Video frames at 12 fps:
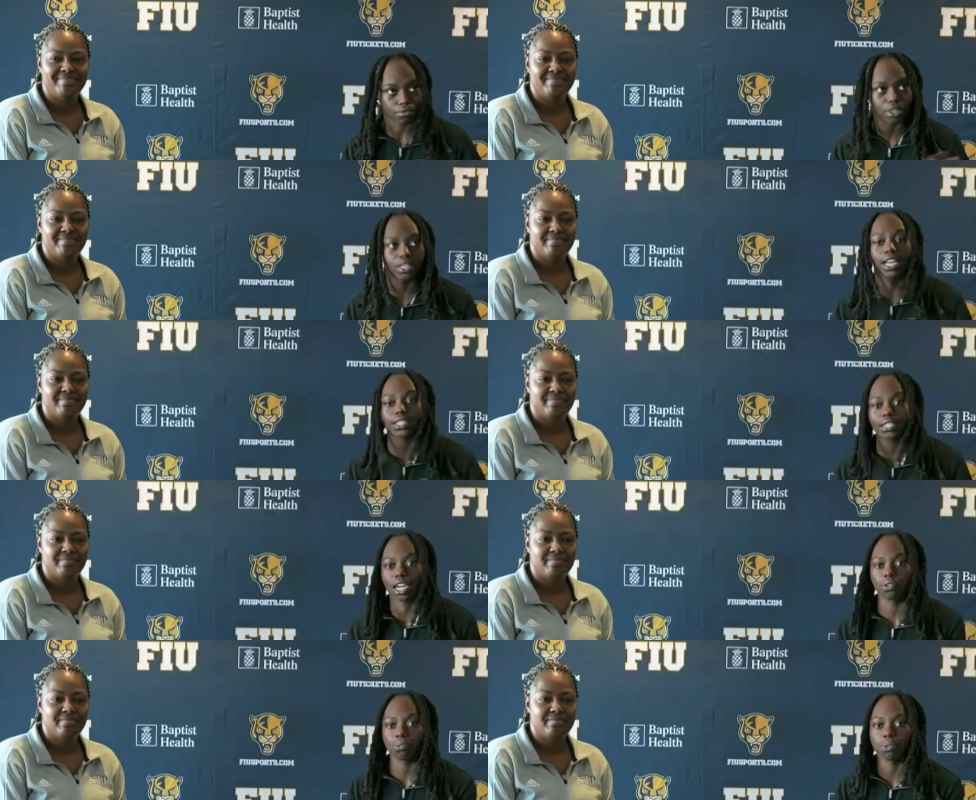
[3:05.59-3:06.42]
Speaker 1: Next
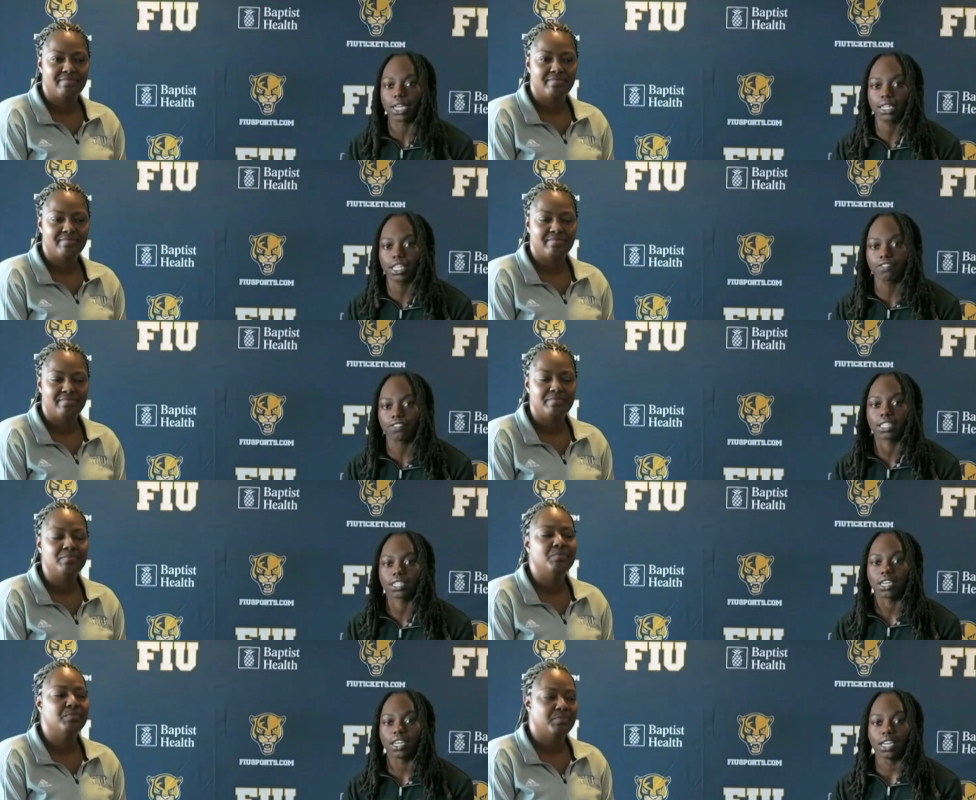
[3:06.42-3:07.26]
time we're playing
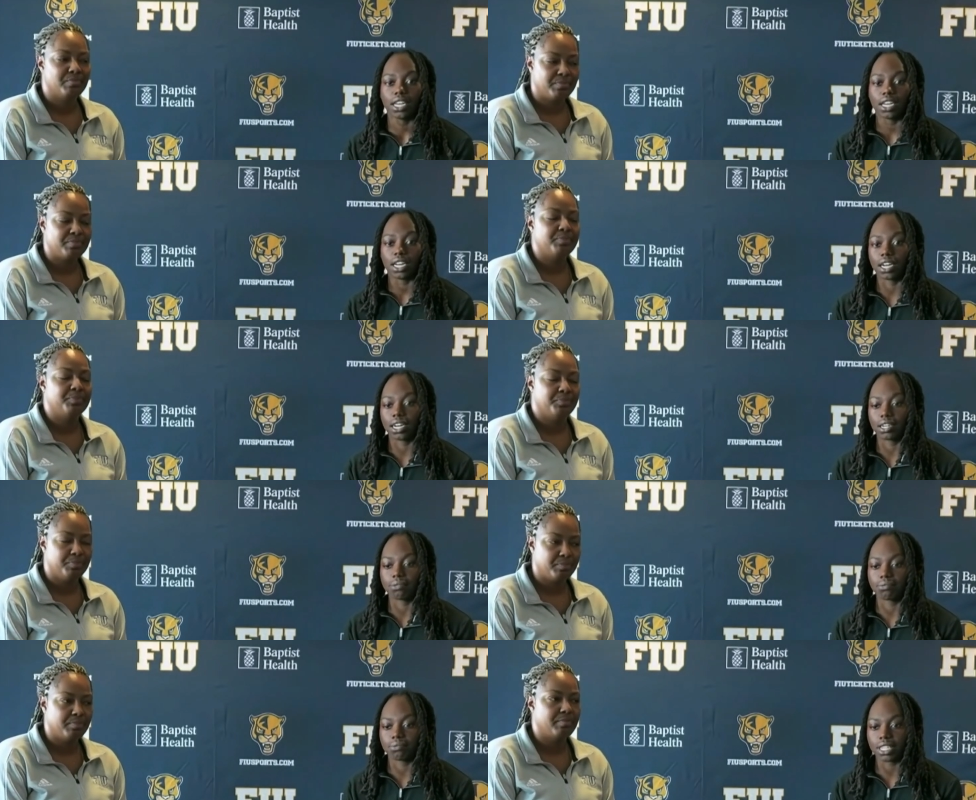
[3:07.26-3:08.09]
defense.
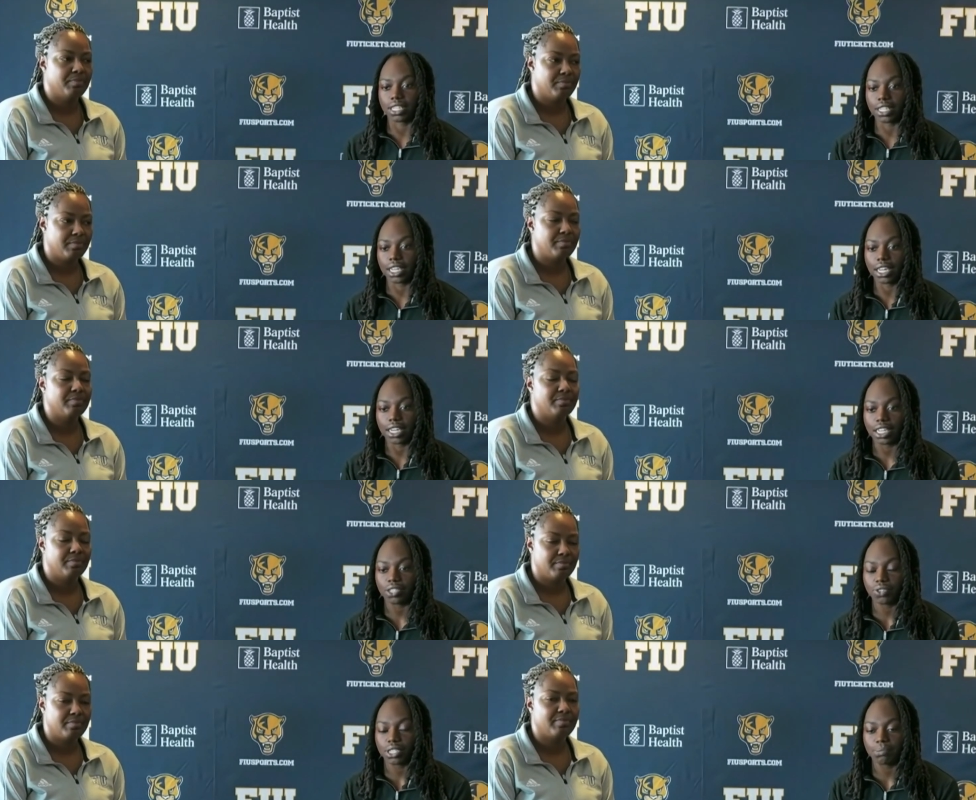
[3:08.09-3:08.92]
Um, and yeah,
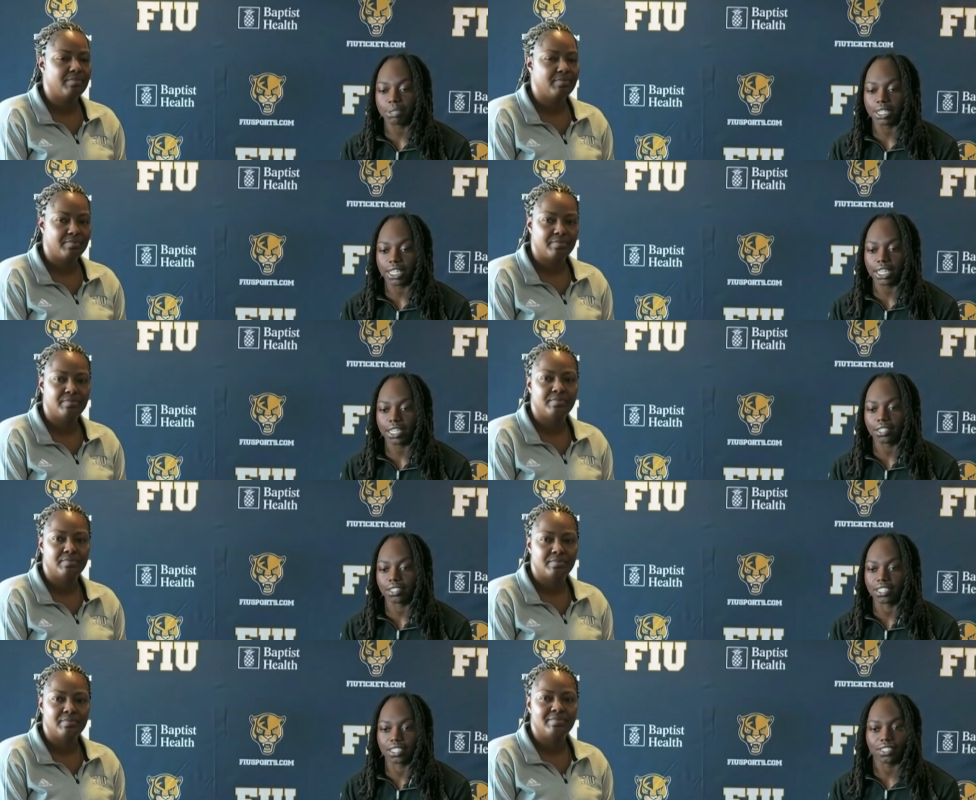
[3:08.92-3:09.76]
that's really been it.
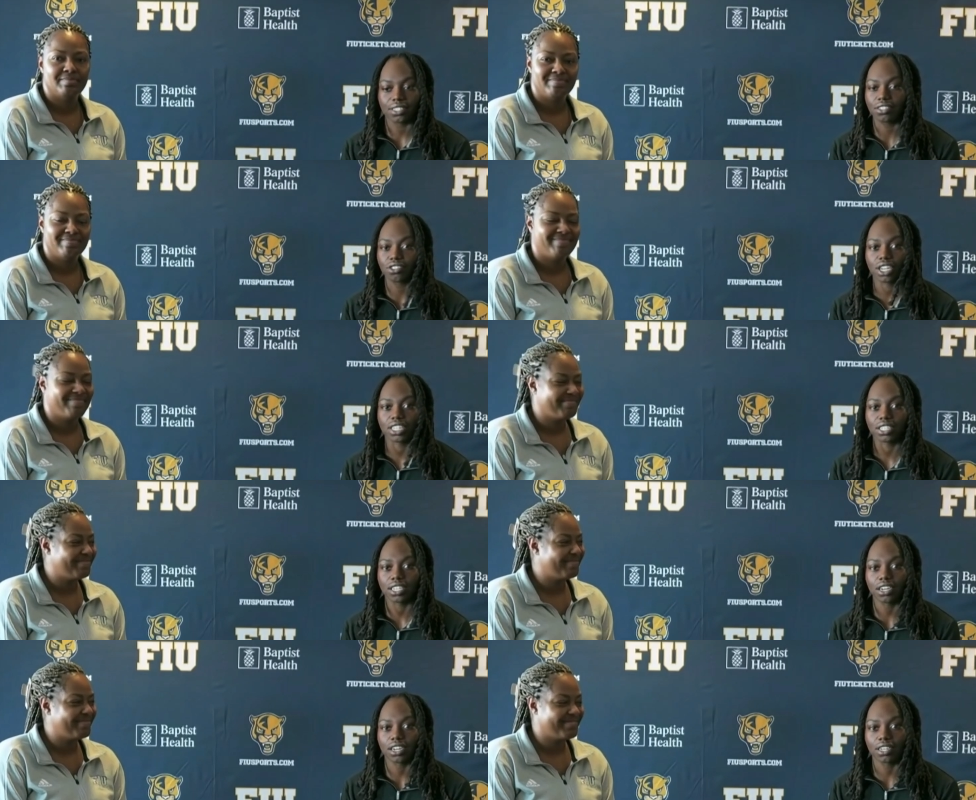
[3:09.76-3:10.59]
Just
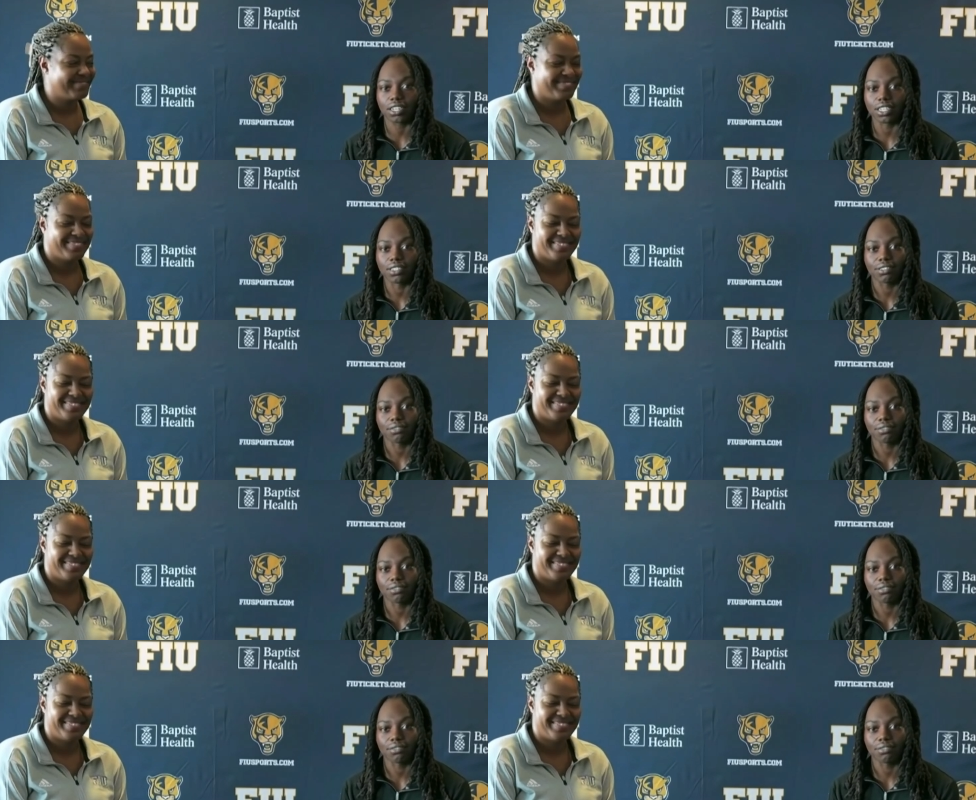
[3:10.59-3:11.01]
trusting her and